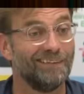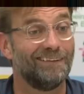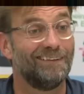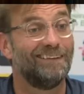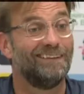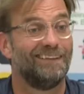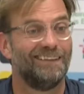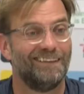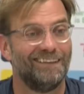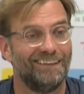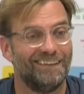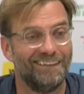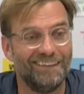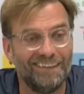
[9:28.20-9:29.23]
of the progress of the
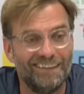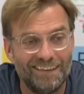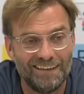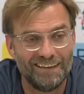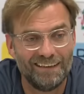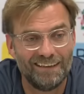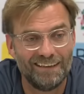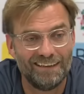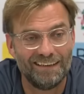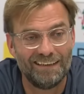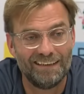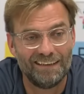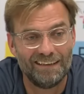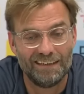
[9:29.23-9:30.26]
team since you took over, do you
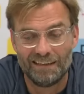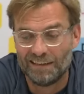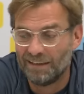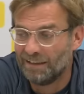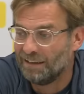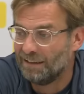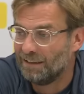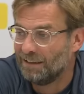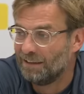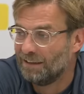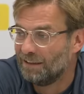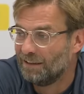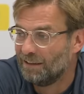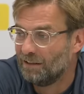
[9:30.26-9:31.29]
think?
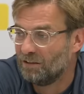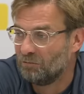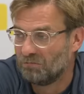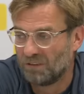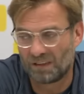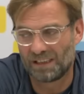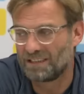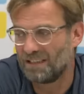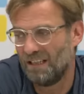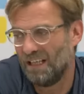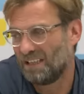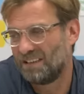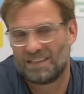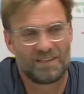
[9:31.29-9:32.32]
Look,
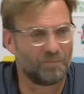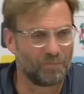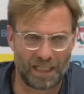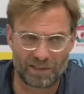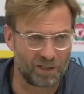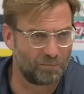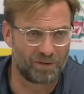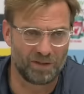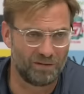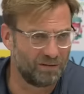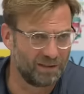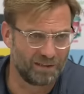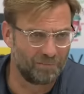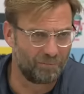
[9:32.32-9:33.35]
actually it's not my job to
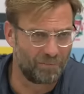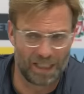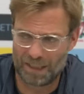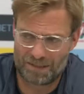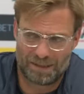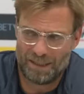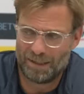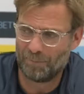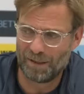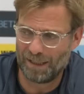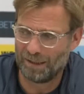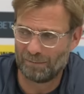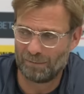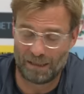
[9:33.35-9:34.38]
do this. It's uh,
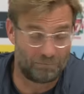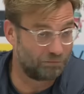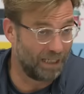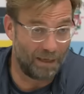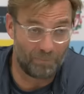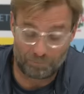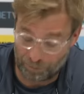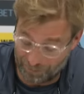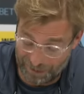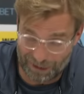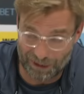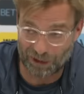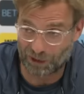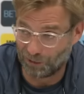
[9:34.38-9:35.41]
it, I'm, I'm,
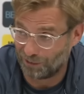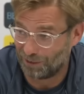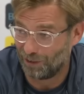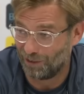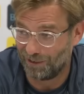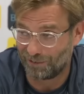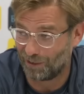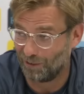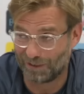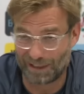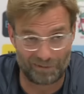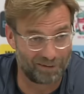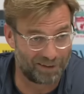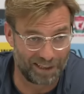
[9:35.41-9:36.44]
pretty sure you all
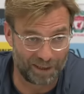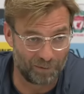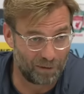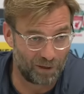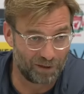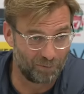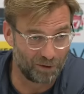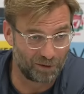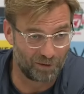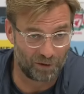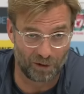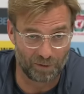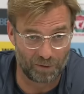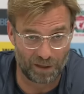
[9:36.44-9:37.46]
wrote everything about it, what you
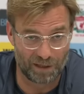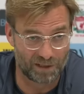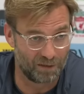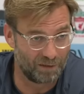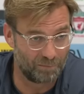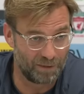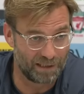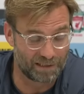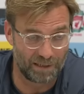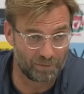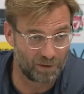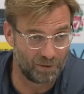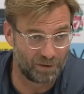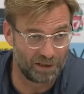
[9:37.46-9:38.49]
thought about it, so it makes
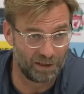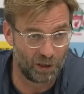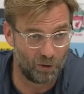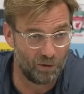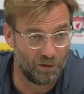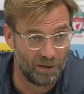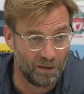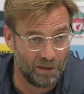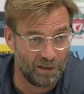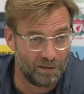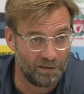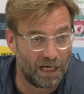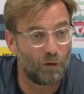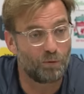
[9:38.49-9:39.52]
absolutely no
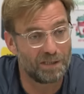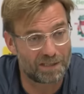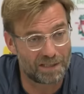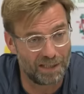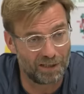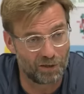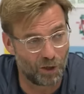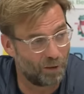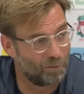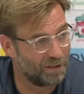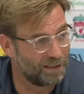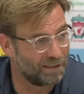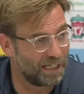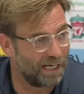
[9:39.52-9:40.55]
how we say in
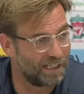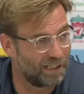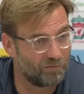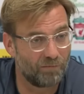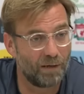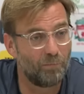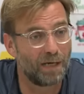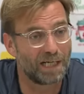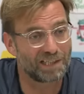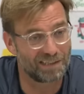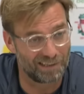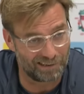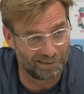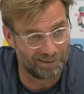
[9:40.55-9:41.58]
Germany that I give my
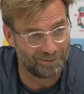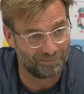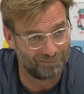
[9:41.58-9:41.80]
mustard